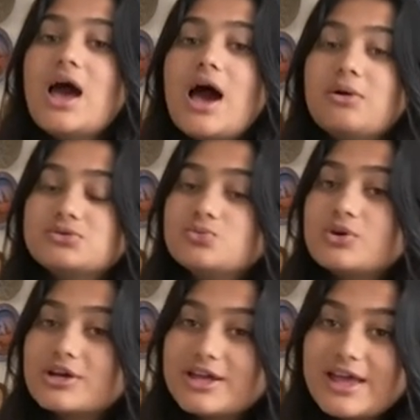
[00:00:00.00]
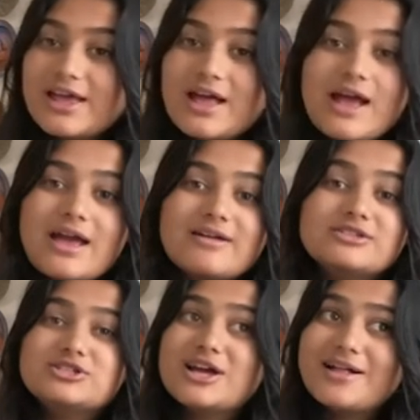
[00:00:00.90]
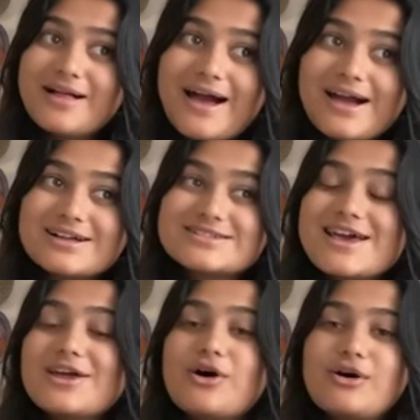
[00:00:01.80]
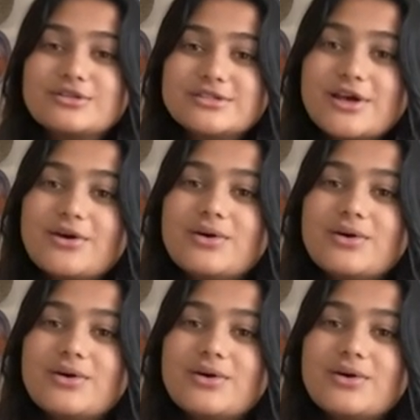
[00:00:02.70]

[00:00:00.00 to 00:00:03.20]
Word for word: I was working and jet lagged and also